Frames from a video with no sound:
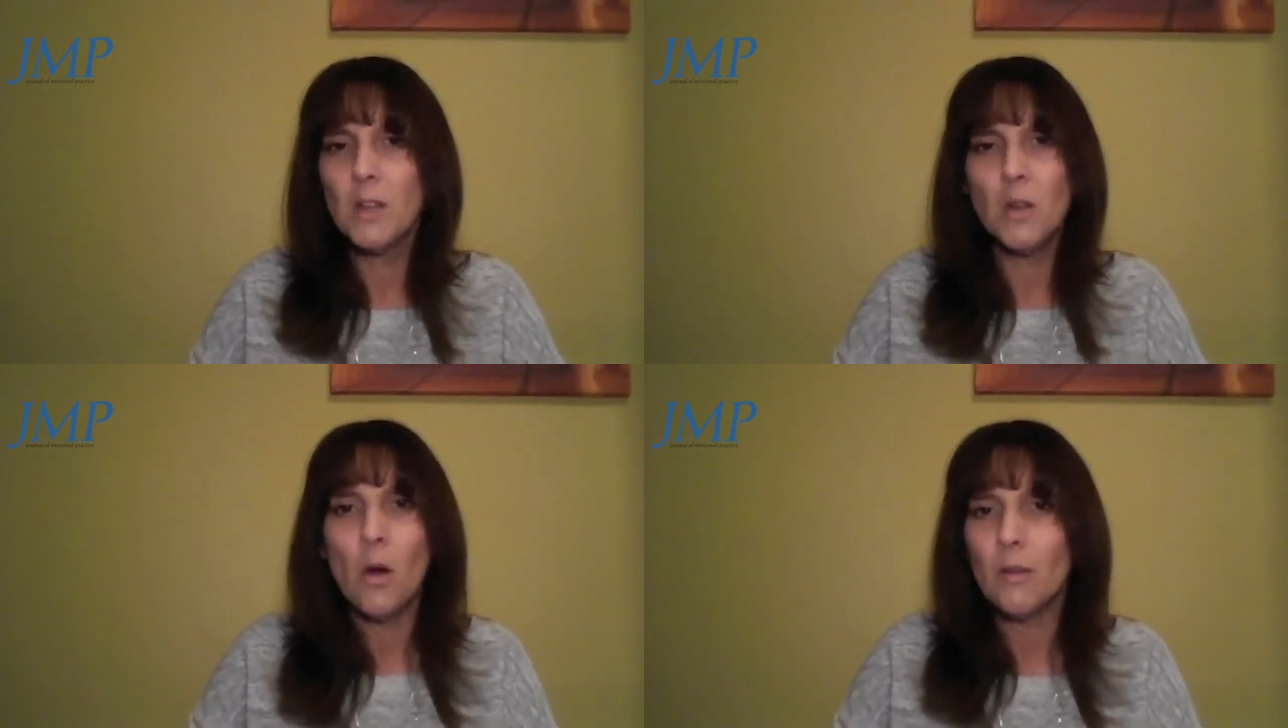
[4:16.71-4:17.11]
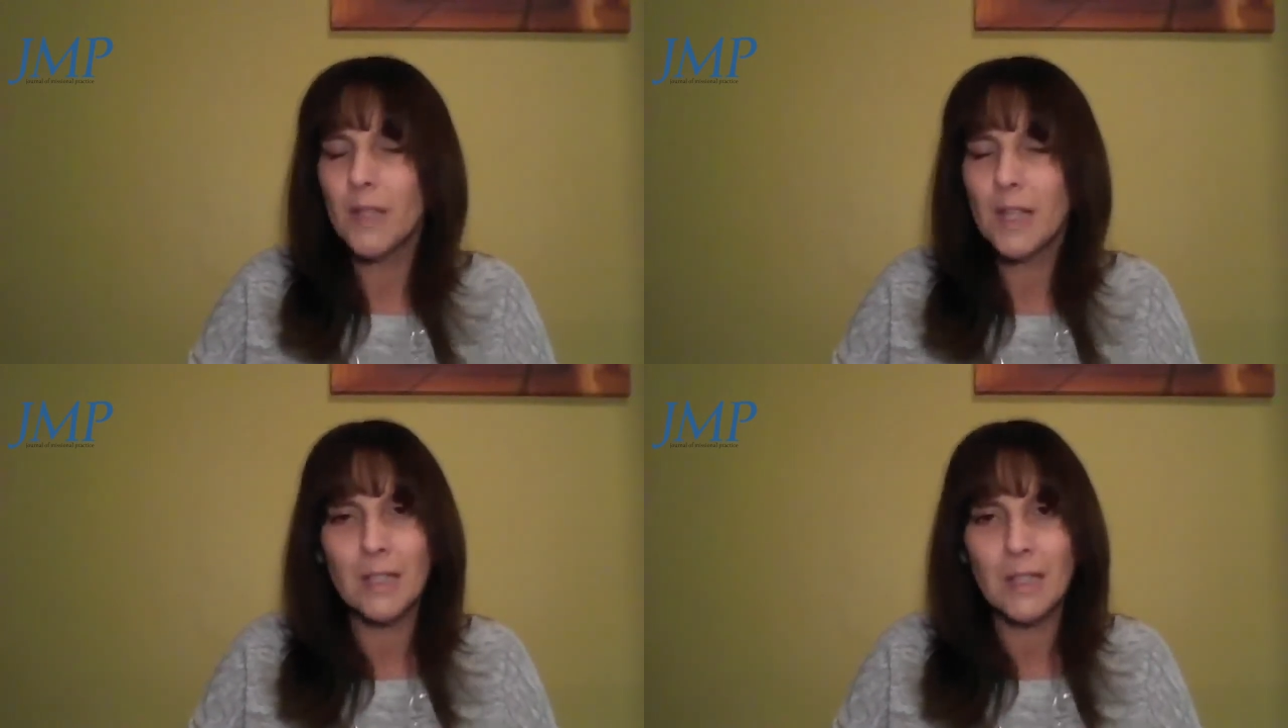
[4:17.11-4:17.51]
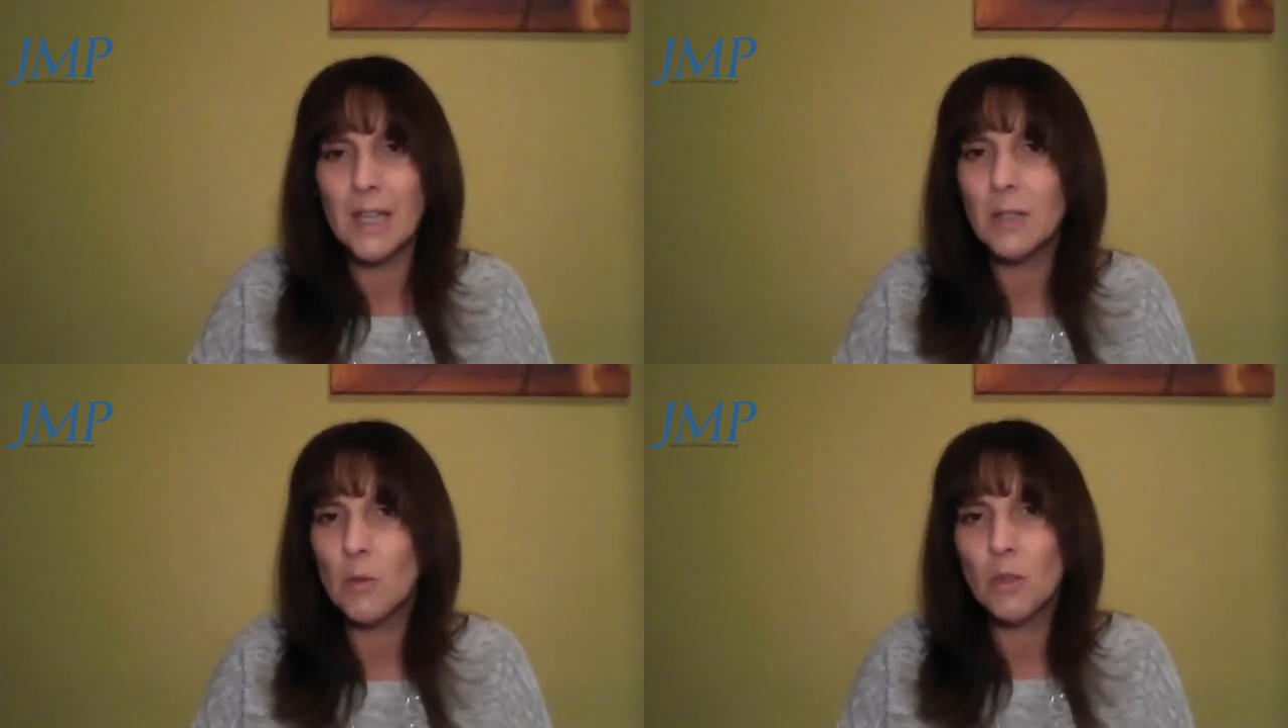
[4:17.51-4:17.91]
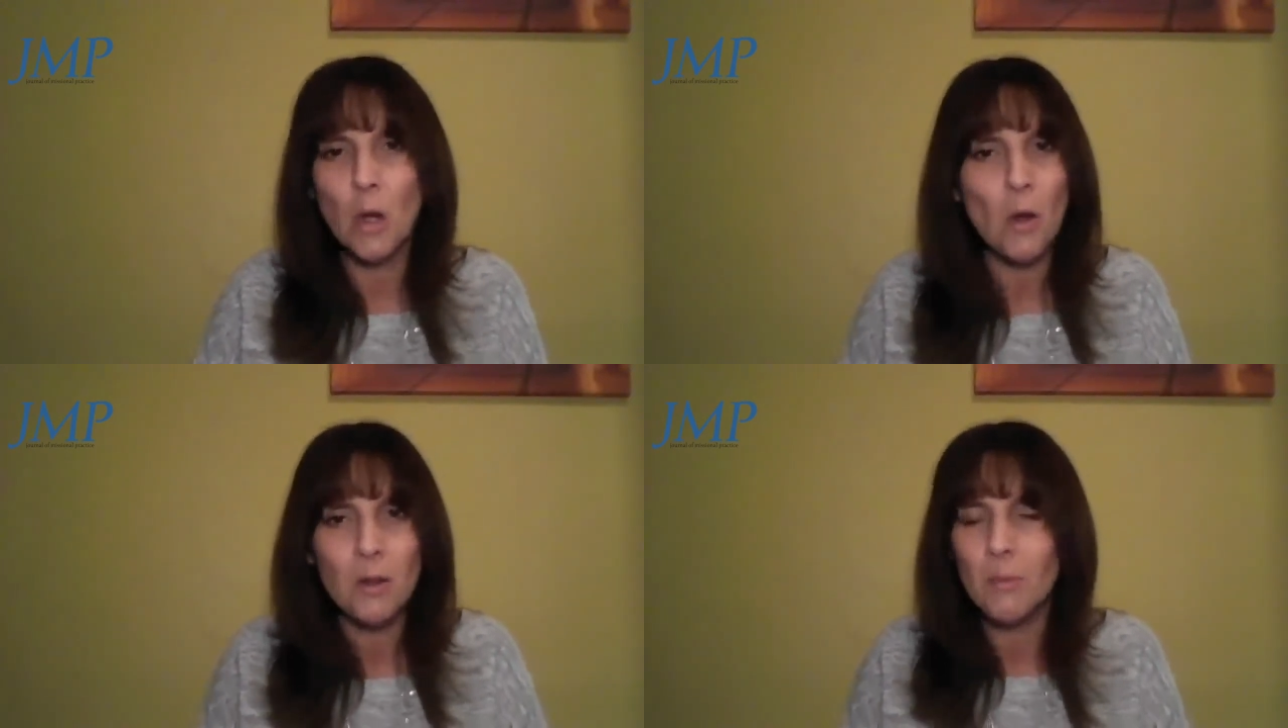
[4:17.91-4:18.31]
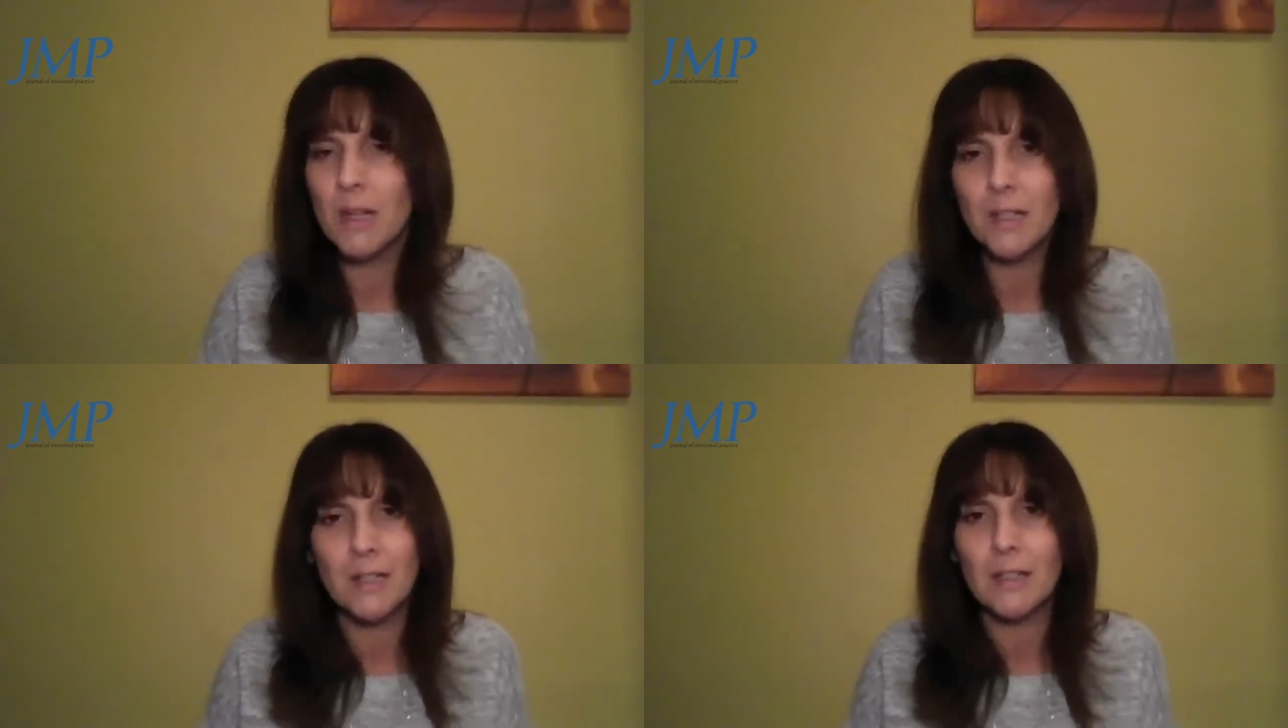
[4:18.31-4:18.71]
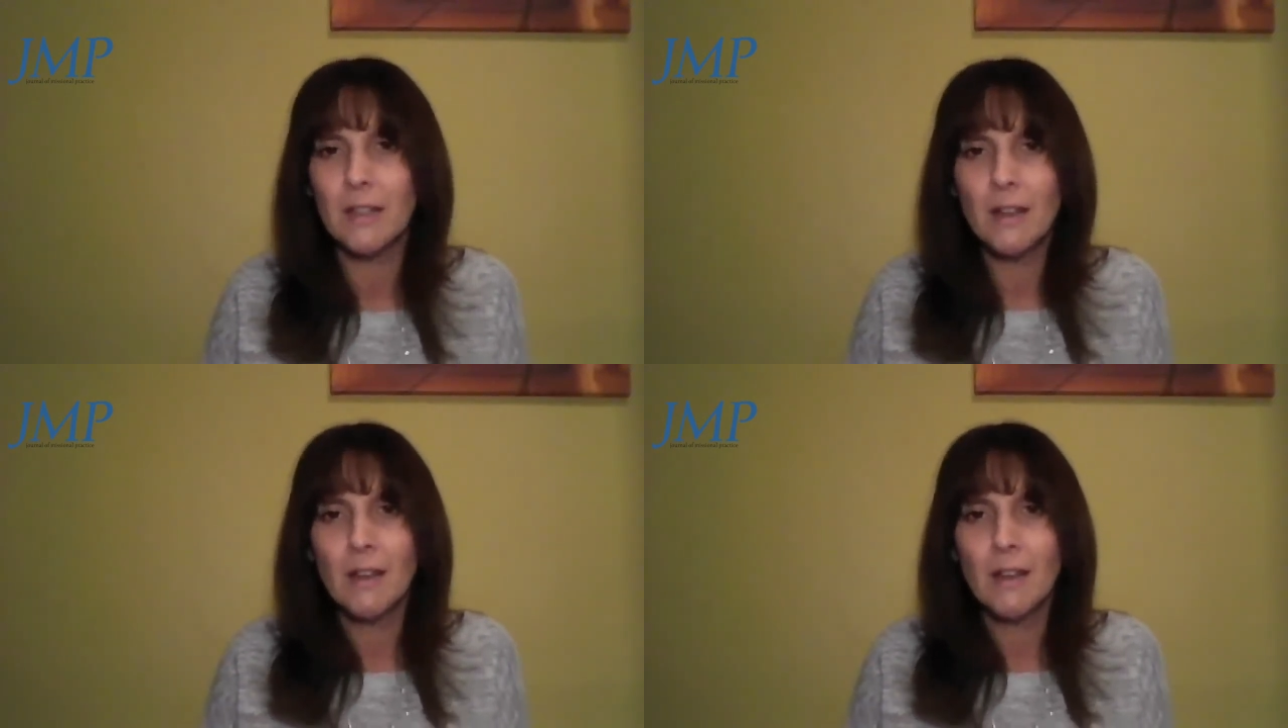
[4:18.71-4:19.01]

not this these autonomous,